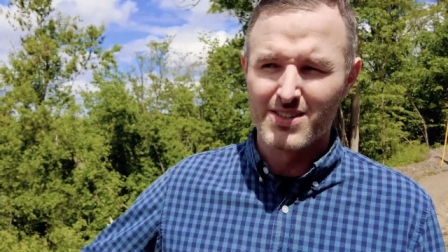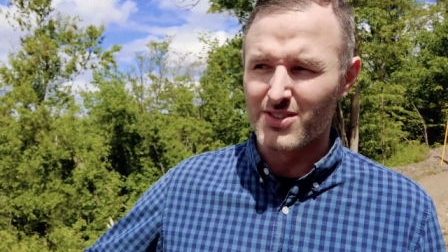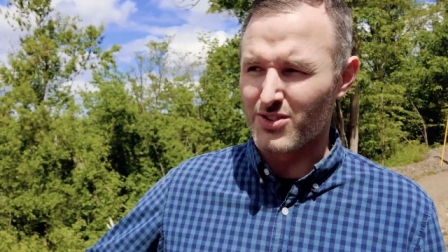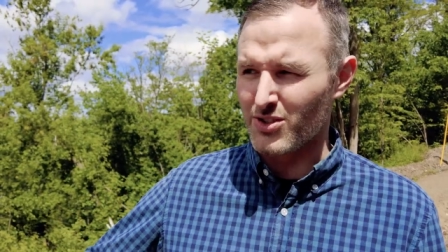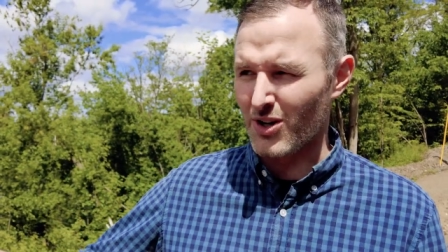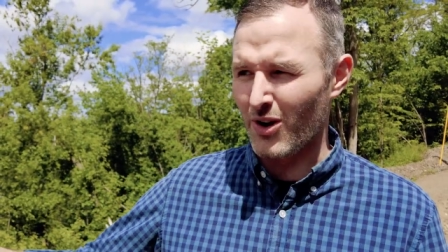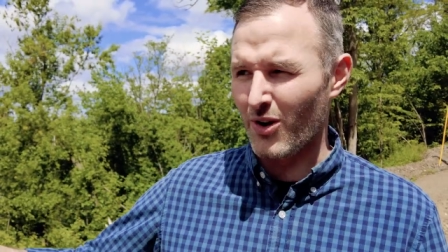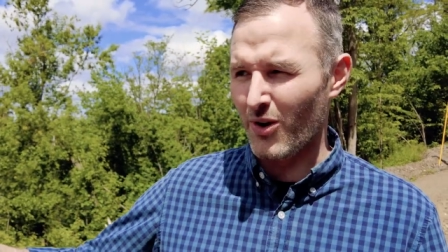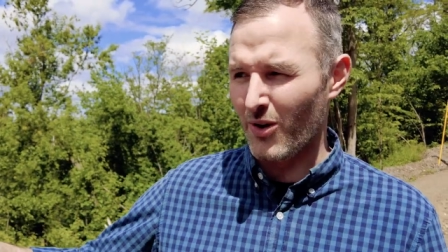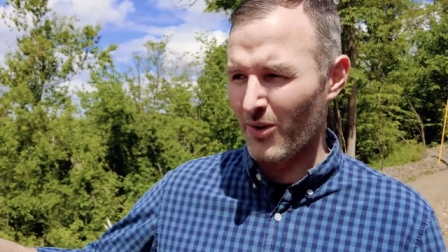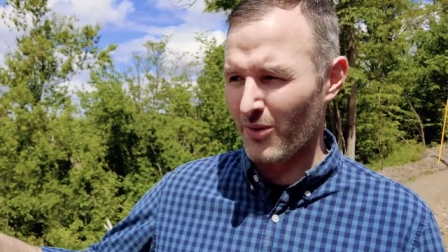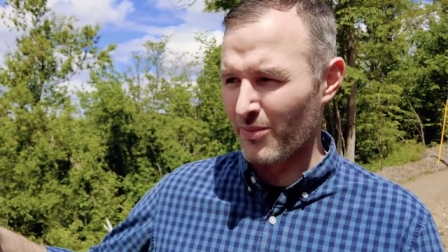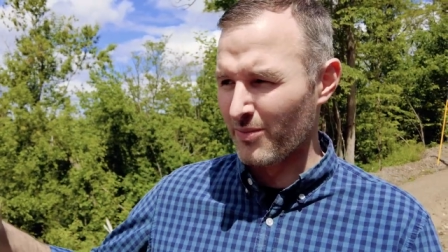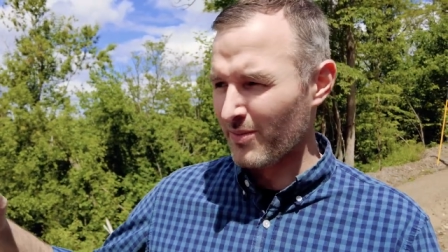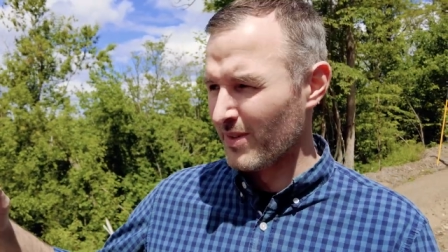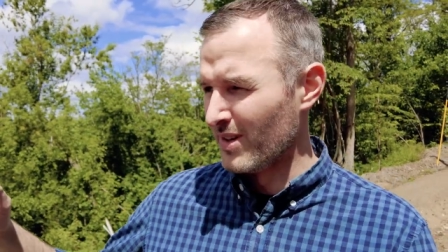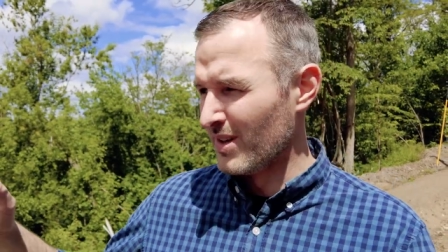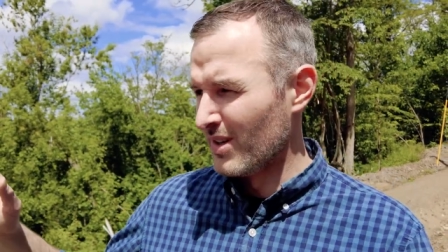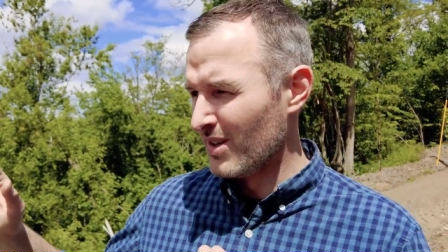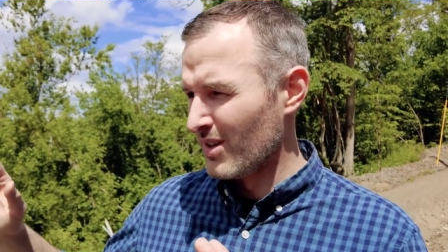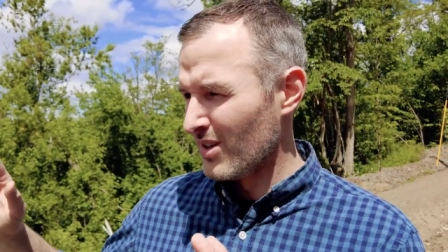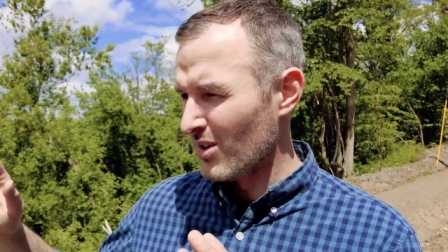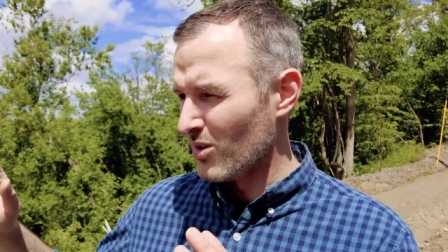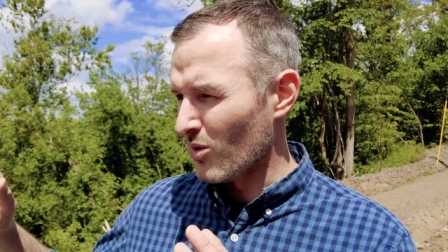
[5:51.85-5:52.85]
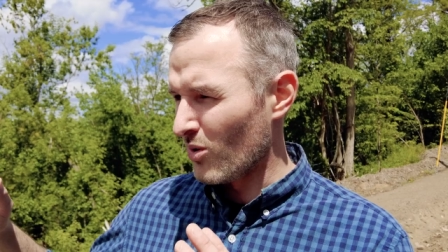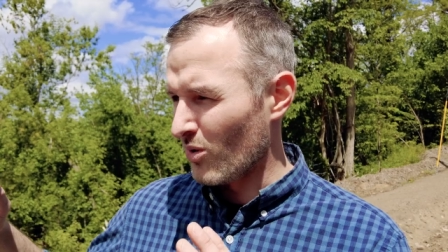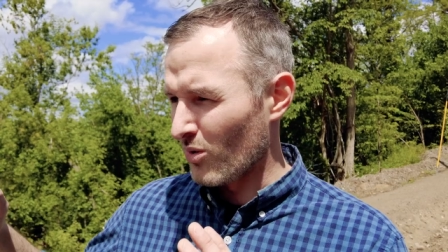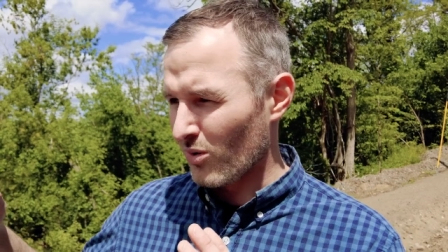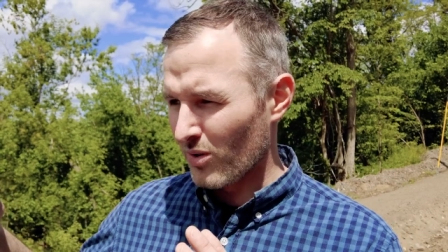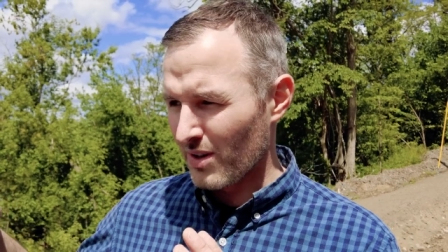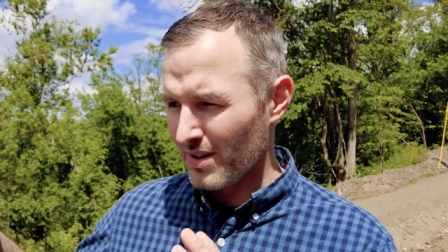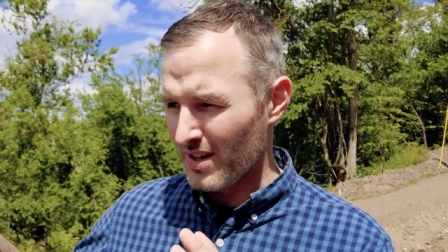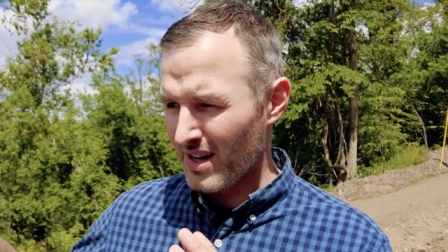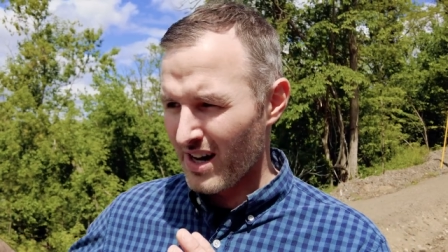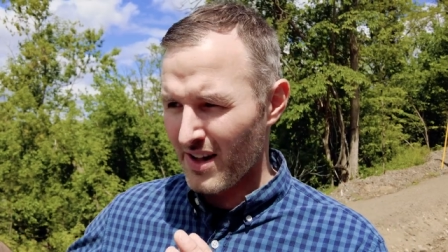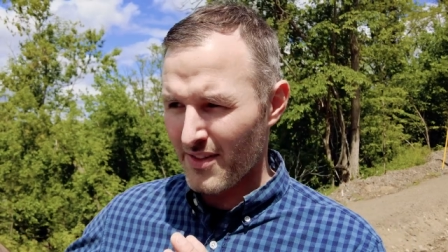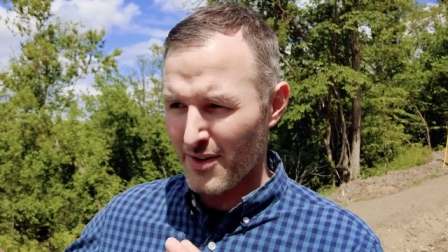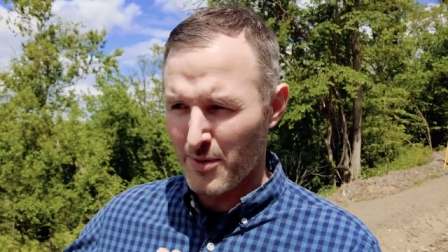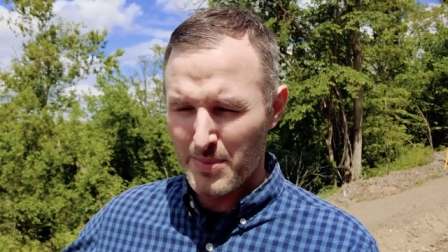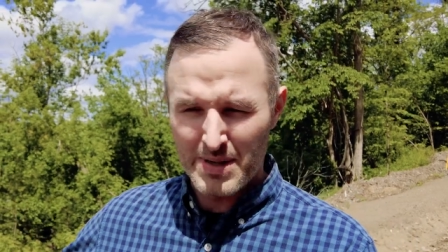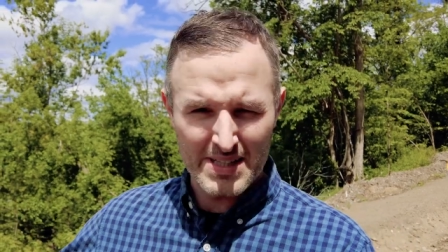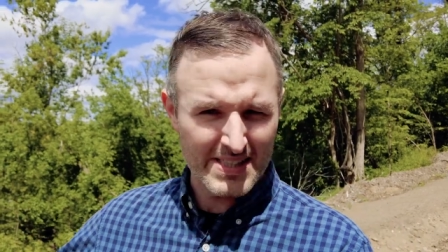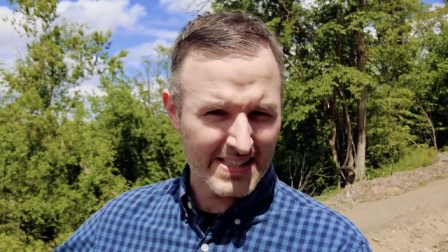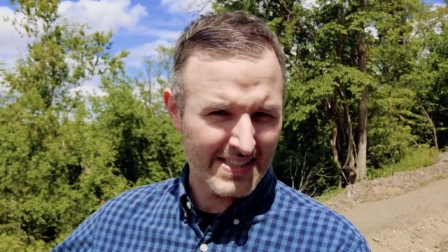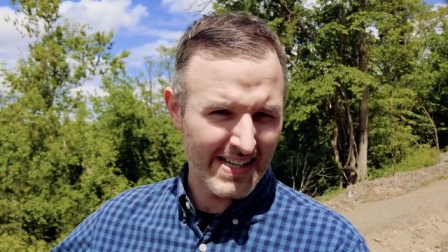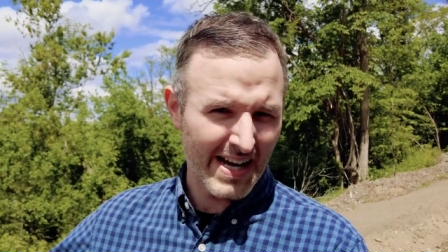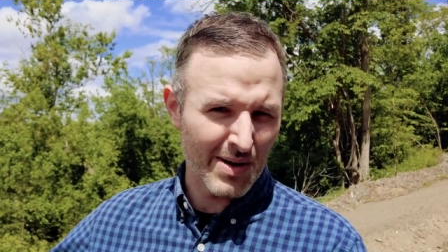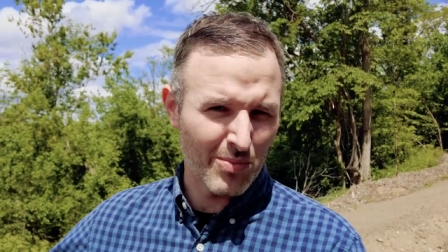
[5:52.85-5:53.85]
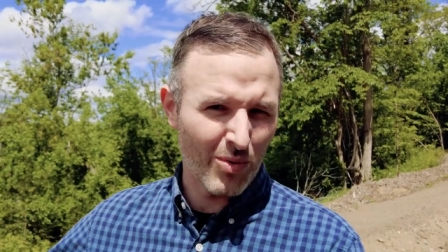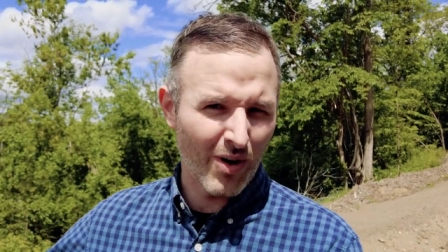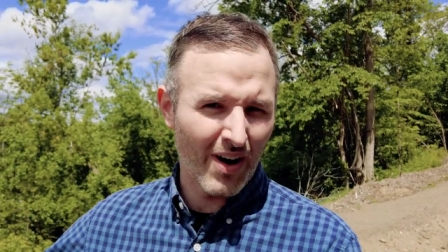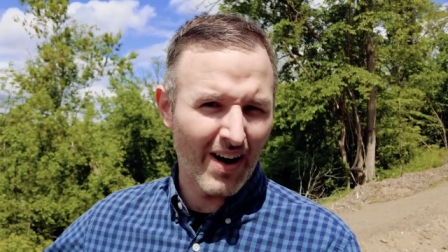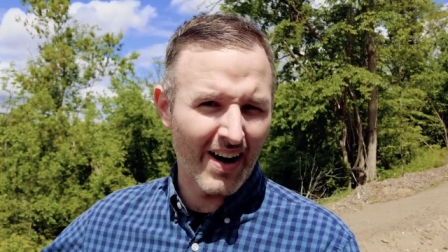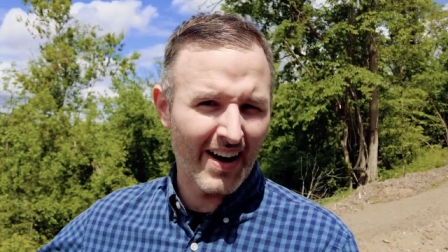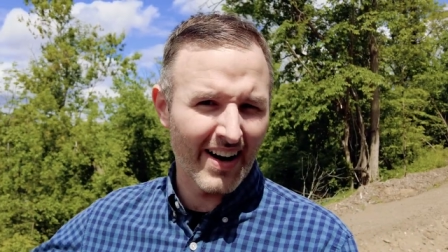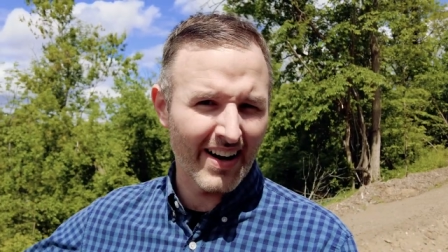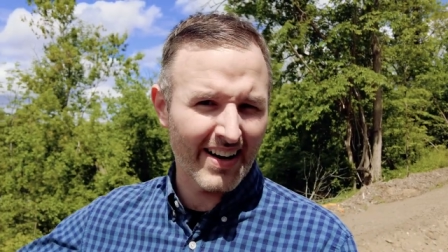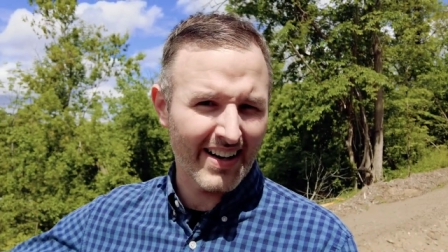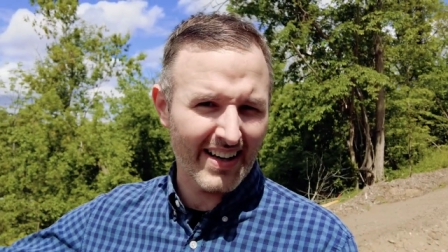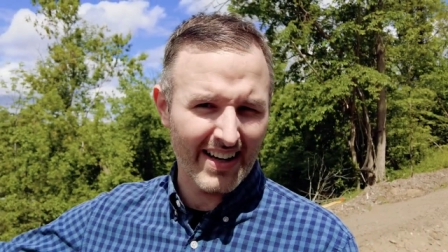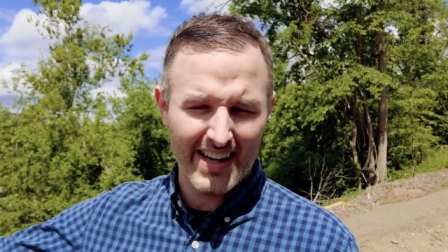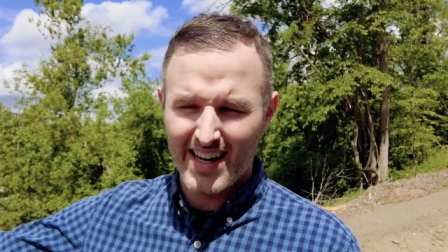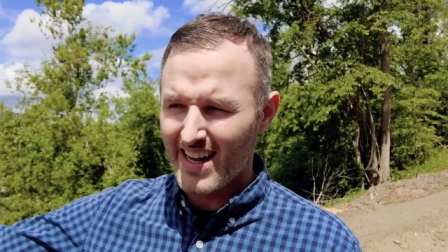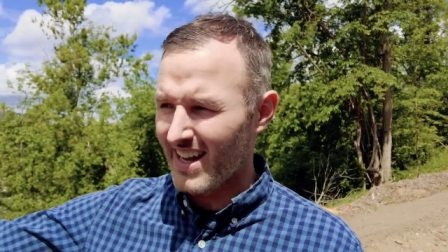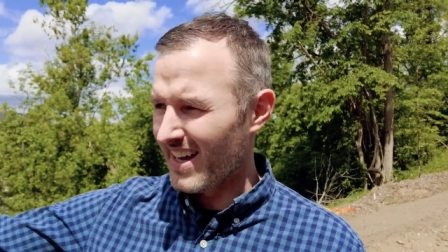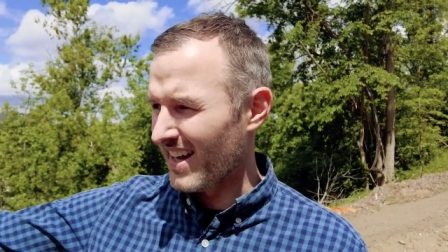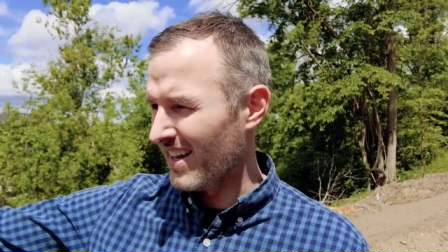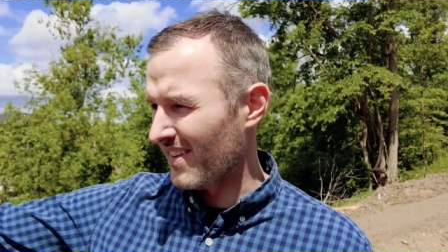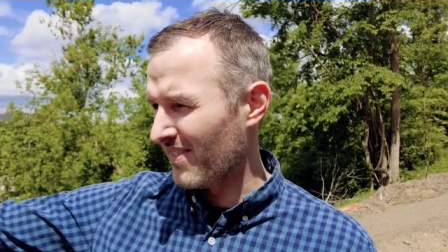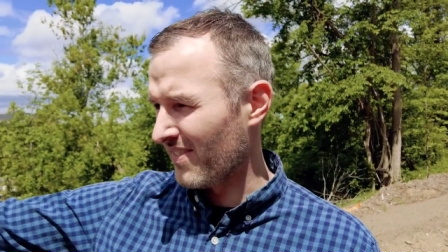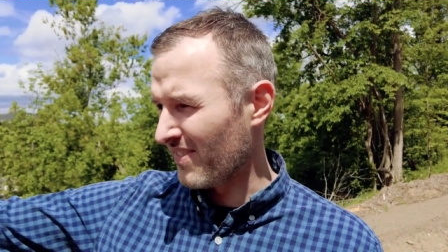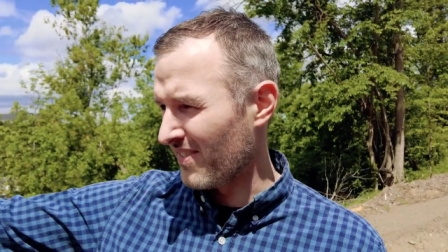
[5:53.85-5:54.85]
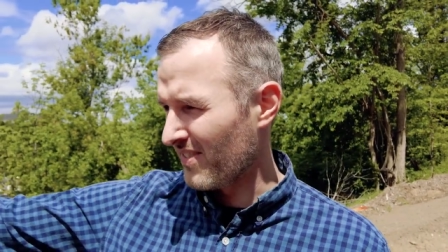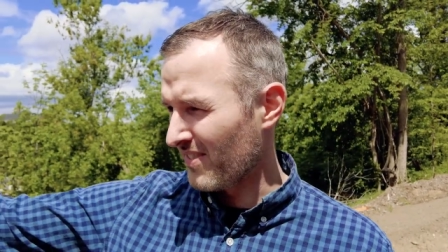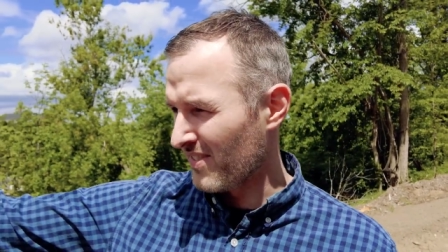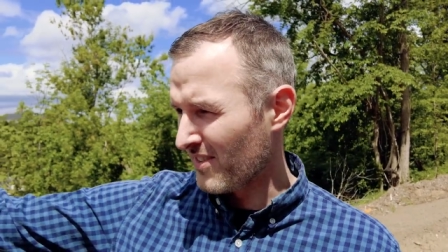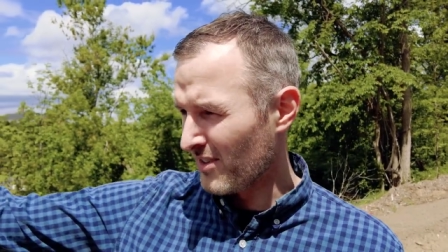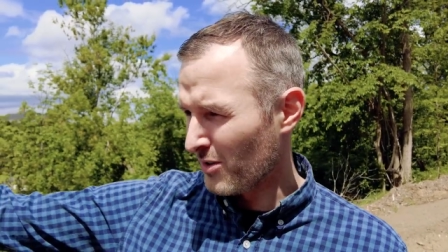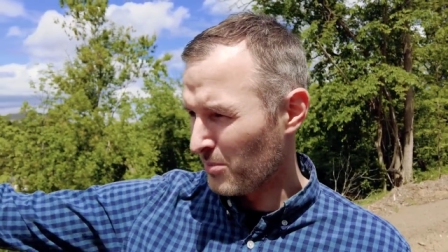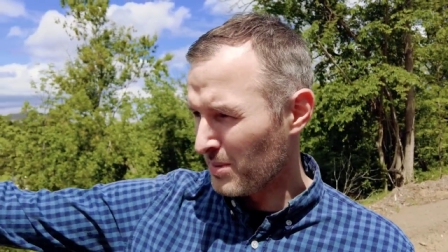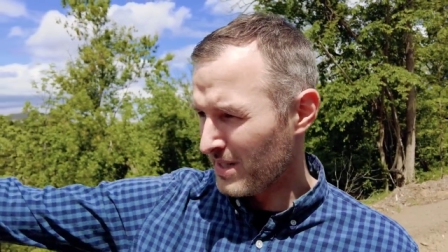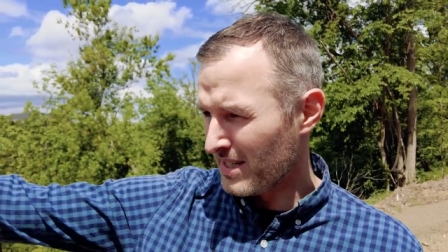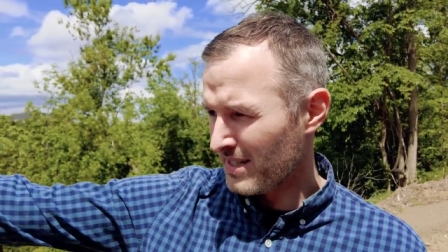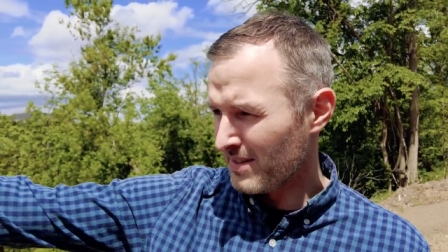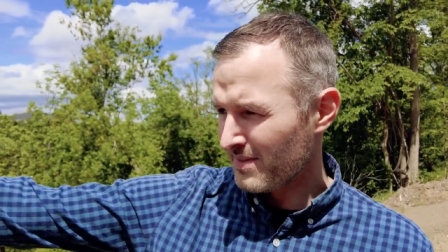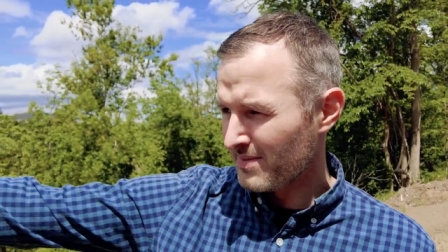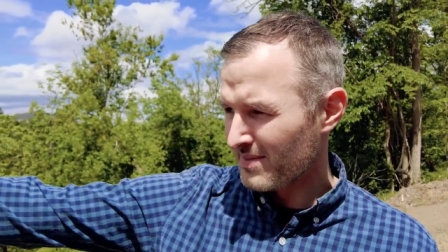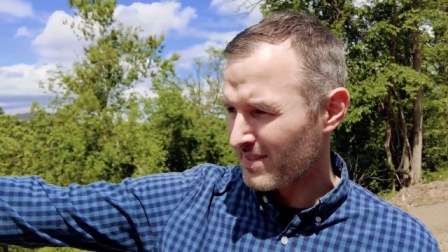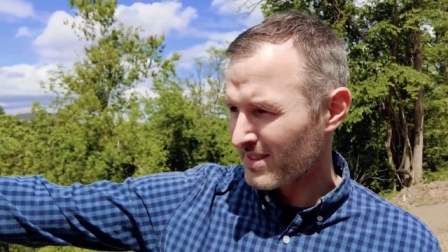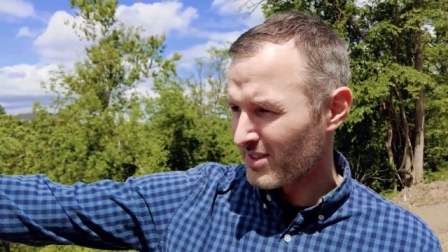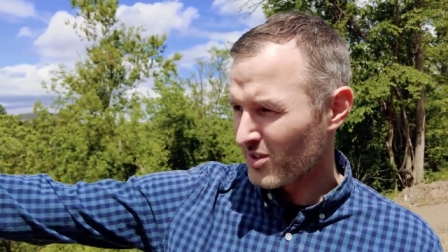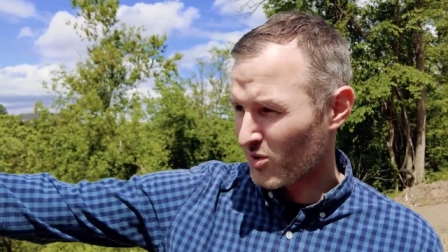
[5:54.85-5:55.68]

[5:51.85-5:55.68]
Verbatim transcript: So uh, there'll be a sidewalk and there'll be